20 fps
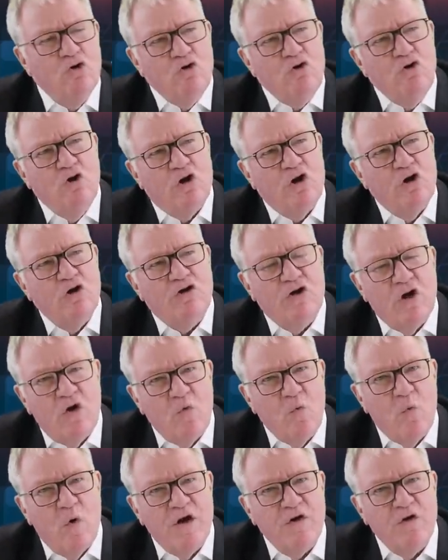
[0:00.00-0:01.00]
You can
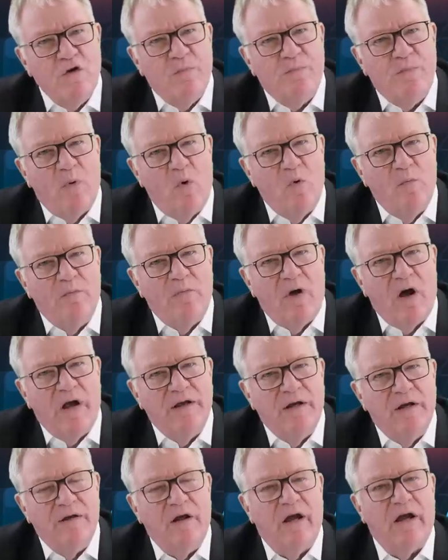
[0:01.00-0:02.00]
tell when you're born by
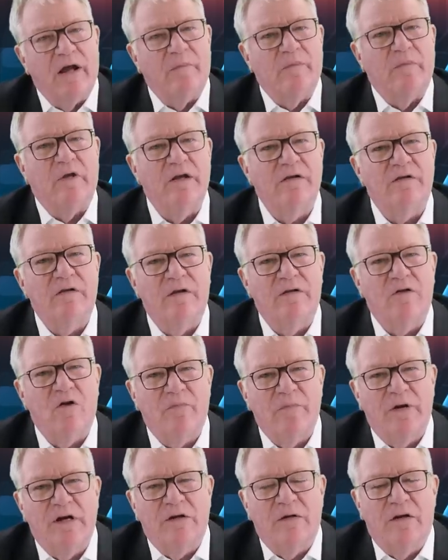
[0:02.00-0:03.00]
your name.
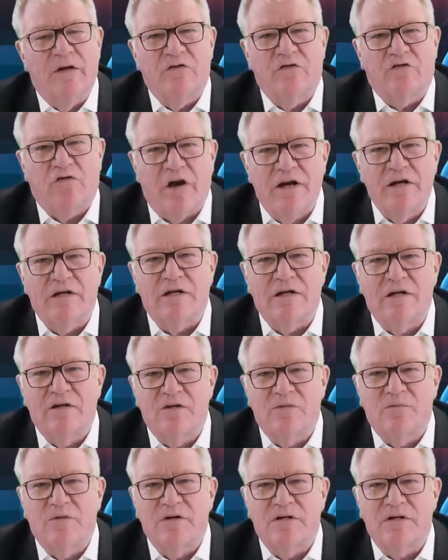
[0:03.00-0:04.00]
Not many...
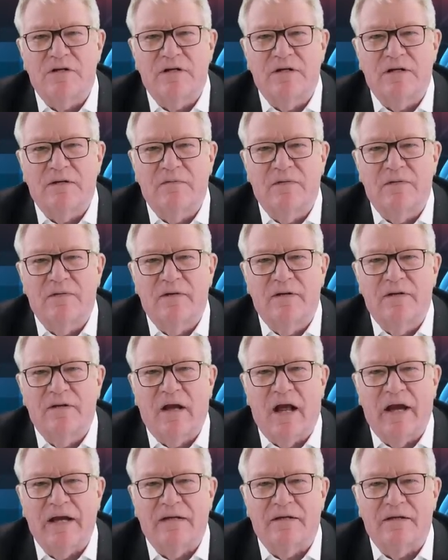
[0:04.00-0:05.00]
Tracy's was the...
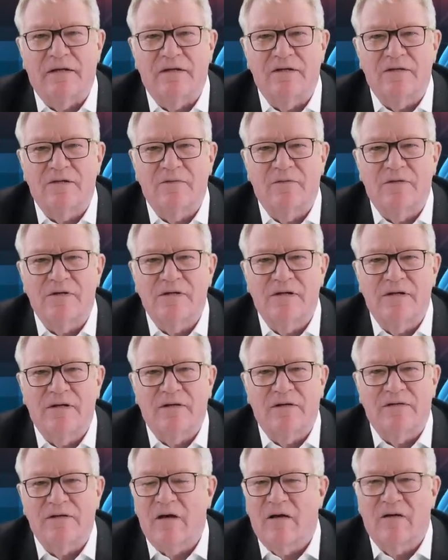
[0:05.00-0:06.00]
80s, wasn't it?
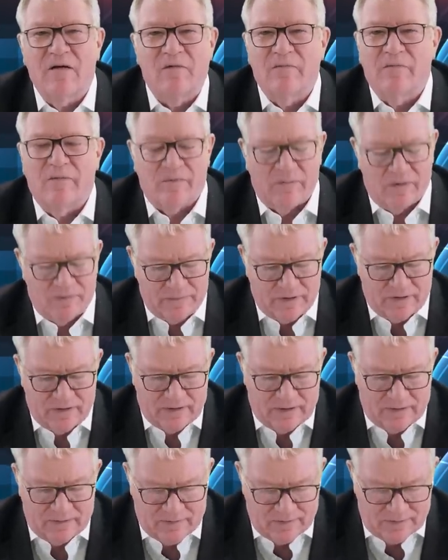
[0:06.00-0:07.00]
I can't remember,
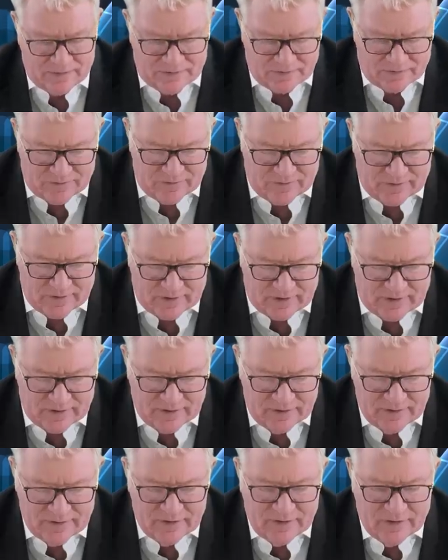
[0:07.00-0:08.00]
but it was all,
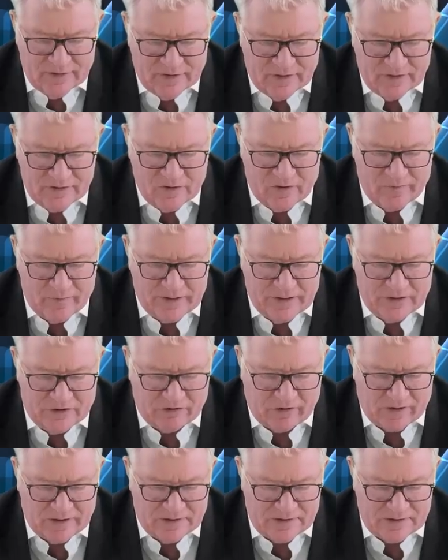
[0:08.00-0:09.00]
there's not many
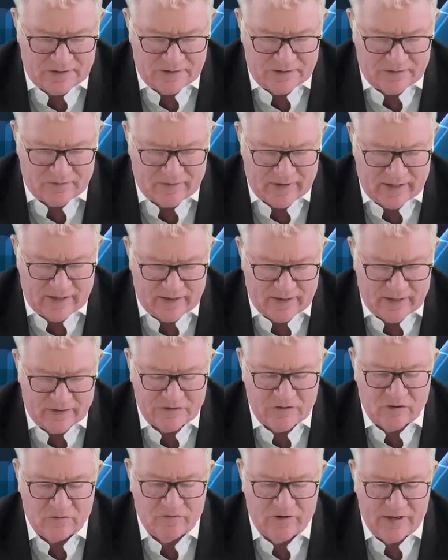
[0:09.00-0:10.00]
Traces around now.
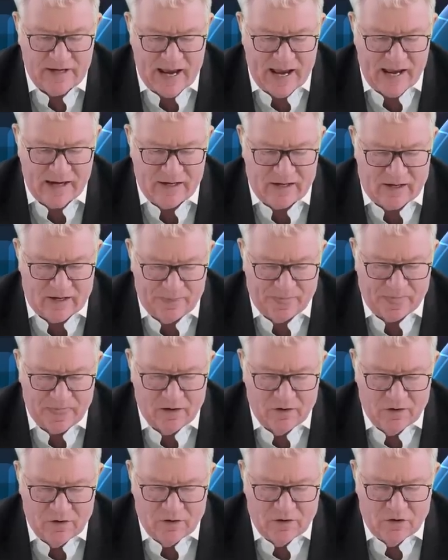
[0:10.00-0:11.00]
So Rihanna
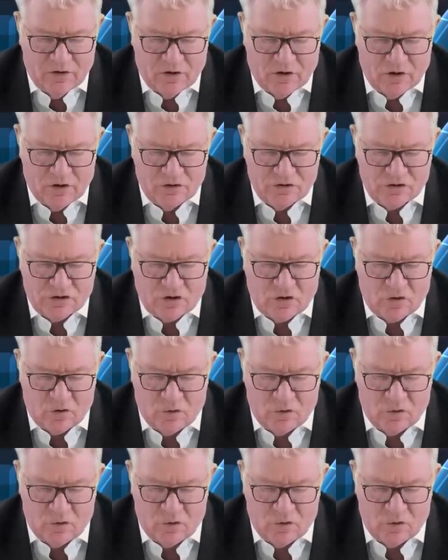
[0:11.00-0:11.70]
has